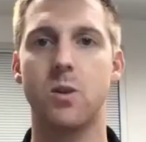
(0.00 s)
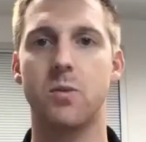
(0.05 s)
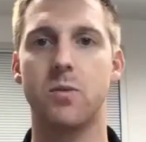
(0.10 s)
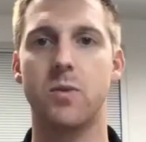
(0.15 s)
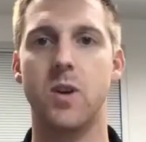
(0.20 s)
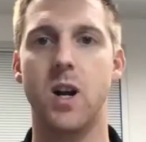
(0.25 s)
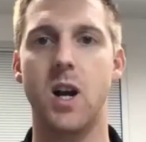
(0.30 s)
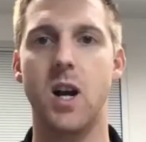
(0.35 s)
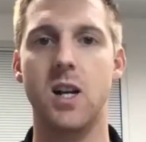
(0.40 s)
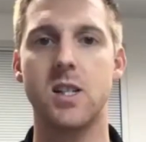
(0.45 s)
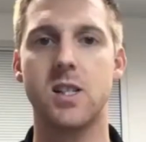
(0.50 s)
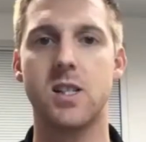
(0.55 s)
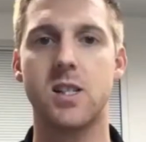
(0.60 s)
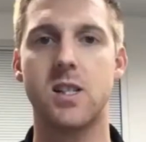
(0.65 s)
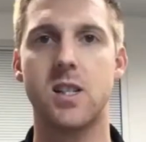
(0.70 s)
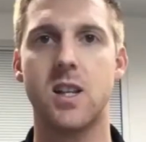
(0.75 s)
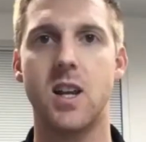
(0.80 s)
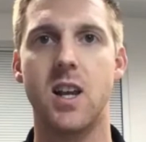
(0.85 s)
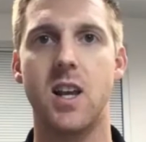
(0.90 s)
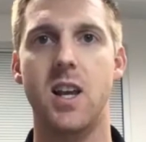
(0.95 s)
for
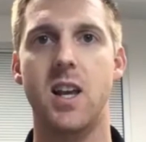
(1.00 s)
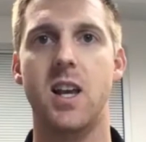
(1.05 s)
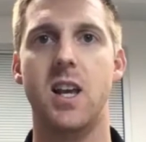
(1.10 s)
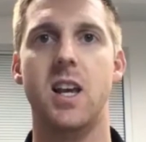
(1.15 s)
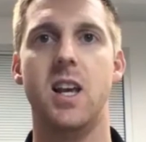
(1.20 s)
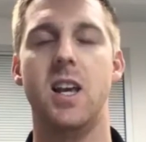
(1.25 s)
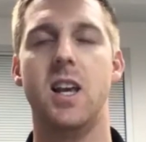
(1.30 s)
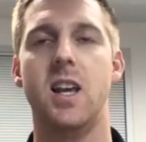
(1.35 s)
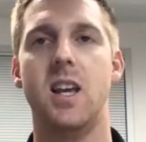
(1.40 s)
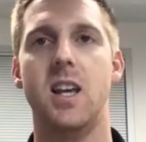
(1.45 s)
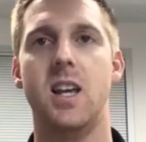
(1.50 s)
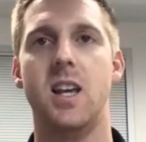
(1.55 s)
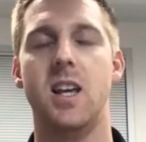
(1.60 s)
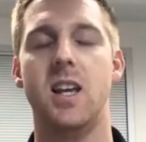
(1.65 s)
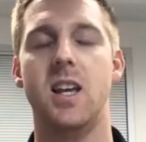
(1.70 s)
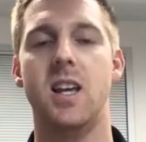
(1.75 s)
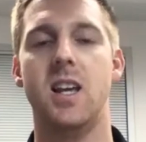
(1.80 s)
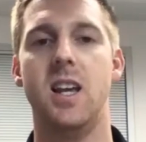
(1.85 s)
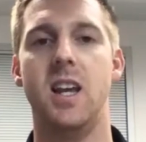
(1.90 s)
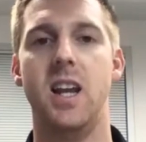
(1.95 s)
us,
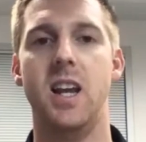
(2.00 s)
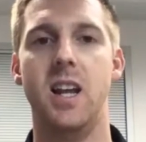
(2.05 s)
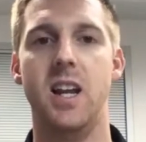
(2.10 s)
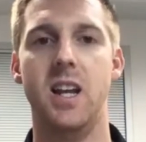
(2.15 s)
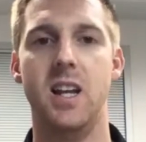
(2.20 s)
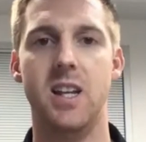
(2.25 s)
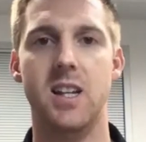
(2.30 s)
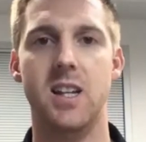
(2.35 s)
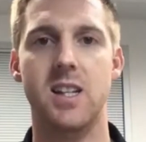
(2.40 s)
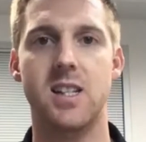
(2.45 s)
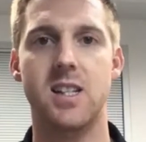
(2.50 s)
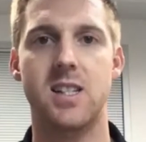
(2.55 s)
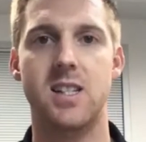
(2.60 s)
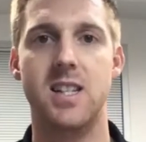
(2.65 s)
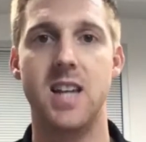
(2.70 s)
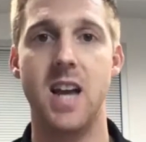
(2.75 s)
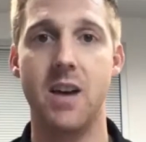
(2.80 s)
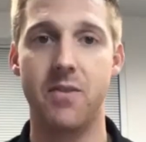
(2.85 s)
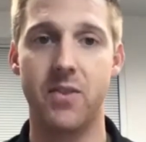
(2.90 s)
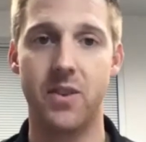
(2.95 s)
it is
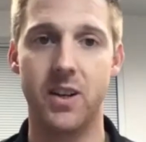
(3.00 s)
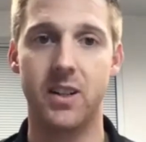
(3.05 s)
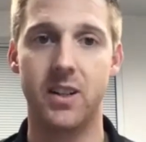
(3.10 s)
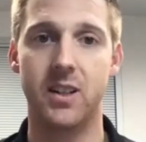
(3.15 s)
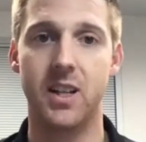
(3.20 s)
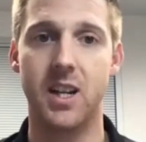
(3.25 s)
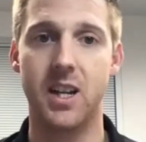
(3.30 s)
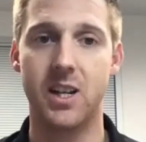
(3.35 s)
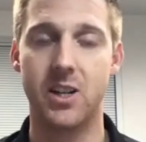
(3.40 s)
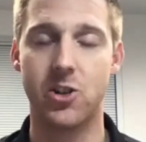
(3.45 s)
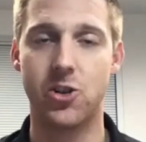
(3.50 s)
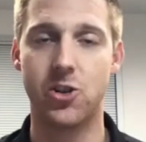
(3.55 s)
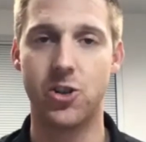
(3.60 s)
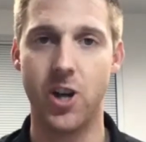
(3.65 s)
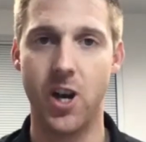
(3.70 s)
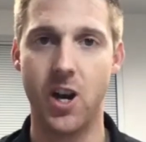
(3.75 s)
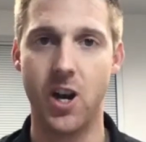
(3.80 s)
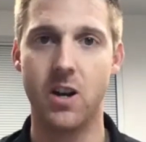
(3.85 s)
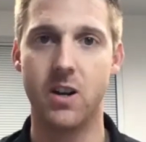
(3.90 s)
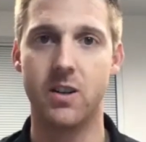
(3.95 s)
definitely a
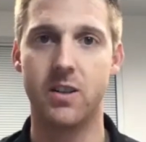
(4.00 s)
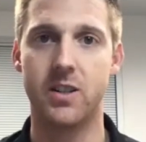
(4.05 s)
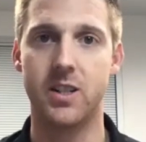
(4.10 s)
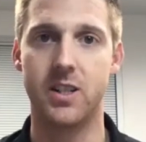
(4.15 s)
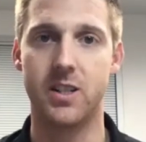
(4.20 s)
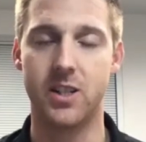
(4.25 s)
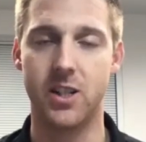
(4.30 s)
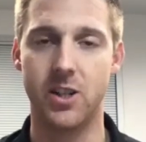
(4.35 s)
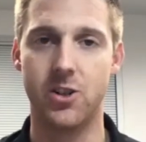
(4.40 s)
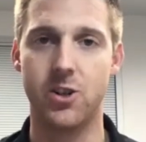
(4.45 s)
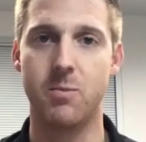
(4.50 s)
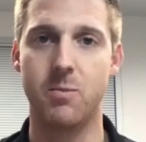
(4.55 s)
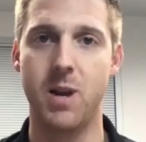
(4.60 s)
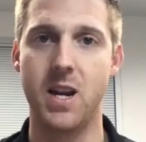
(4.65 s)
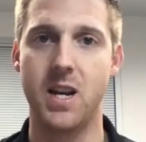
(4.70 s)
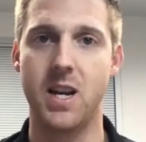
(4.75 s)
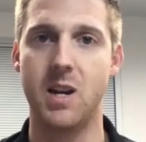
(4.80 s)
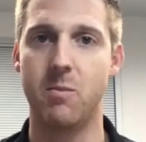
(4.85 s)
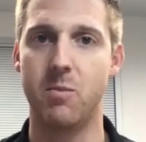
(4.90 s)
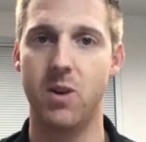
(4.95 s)
shared decision
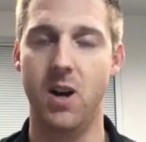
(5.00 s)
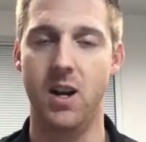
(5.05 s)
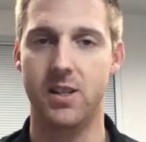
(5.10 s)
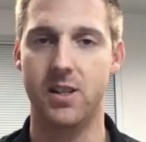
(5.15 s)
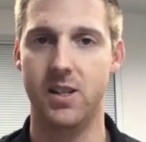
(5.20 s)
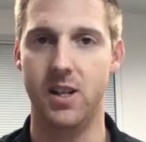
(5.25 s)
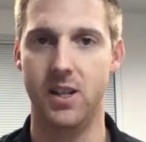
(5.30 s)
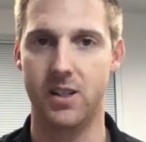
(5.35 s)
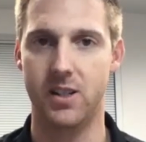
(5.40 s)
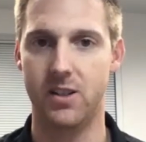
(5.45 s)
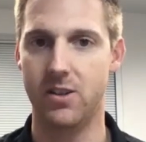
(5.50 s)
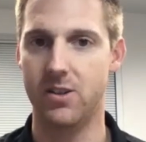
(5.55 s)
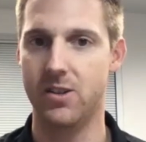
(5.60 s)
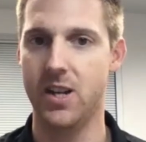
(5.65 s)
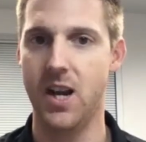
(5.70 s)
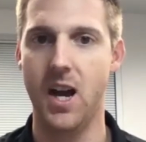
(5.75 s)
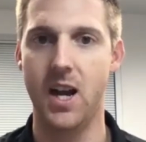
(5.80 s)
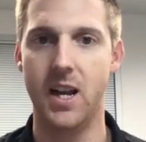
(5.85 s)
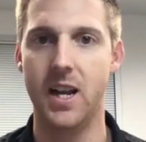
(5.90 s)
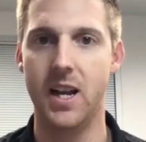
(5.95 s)
making process. There's
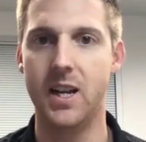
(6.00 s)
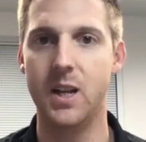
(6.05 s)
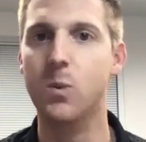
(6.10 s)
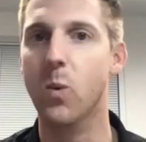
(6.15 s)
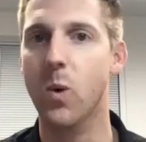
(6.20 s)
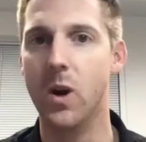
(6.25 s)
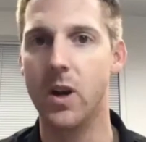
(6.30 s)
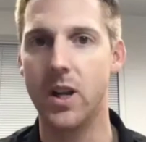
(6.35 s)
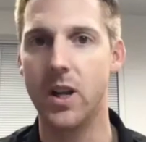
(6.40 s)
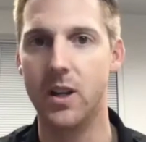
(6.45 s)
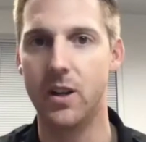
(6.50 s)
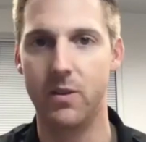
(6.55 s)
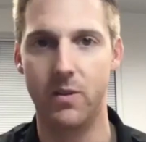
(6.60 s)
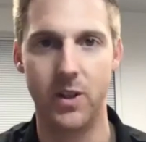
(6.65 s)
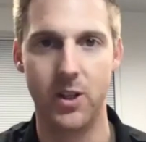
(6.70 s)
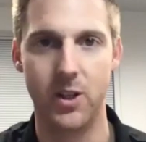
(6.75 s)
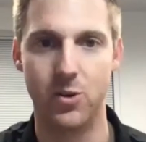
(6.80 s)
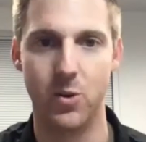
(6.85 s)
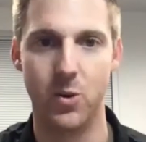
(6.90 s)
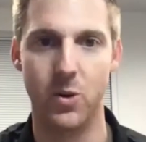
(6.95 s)
not any one
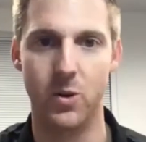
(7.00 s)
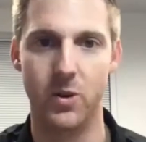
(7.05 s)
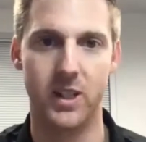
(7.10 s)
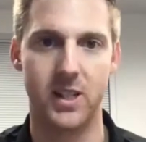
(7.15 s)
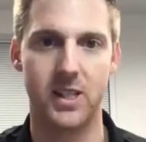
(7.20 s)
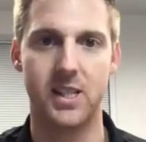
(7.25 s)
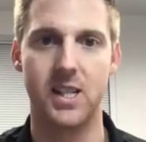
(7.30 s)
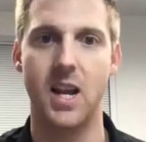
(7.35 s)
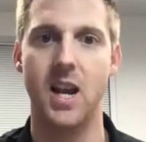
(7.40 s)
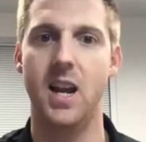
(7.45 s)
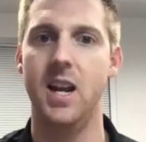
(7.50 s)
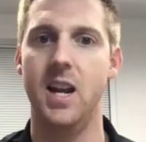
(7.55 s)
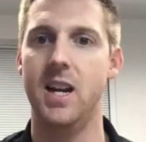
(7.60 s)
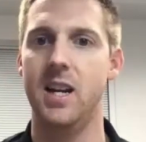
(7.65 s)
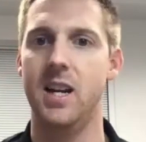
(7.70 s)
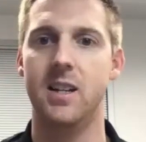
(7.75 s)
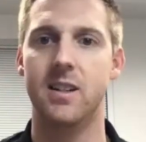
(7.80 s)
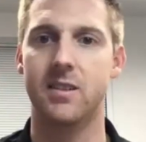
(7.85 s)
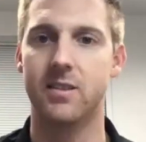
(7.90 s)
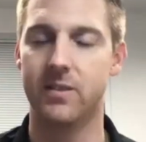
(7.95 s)
individual that's
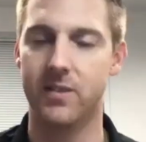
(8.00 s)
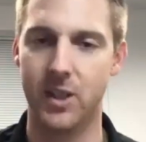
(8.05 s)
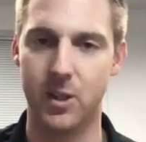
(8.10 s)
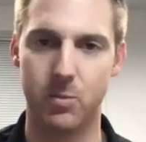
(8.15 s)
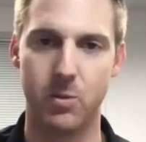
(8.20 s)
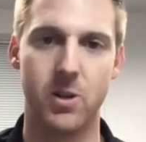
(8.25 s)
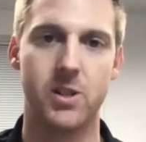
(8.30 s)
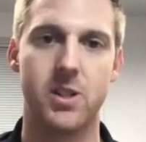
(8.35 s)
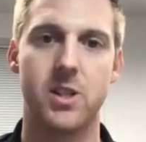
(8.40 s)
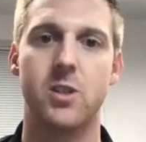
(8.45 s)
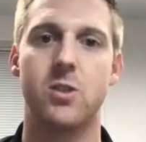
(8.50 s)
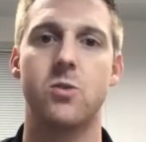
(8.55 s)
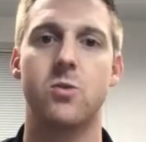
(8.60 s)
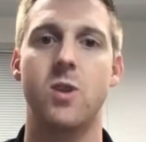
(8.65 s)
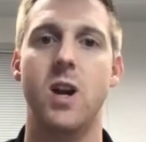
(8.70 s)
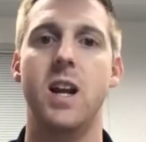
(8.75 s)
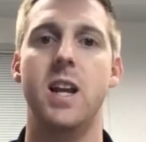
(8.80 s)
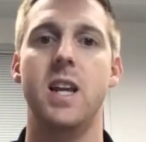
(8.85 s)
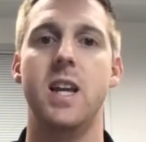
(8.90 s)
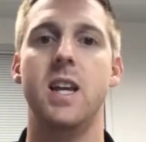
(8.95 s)
saying this person's
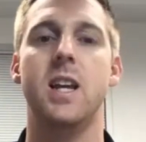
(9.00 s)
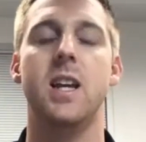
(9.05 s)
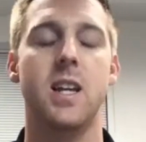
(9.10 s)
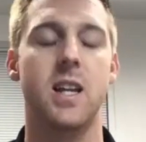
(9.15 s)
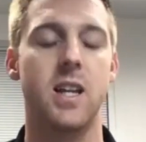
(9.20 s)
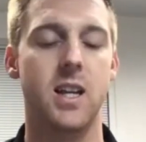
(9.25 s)
ready.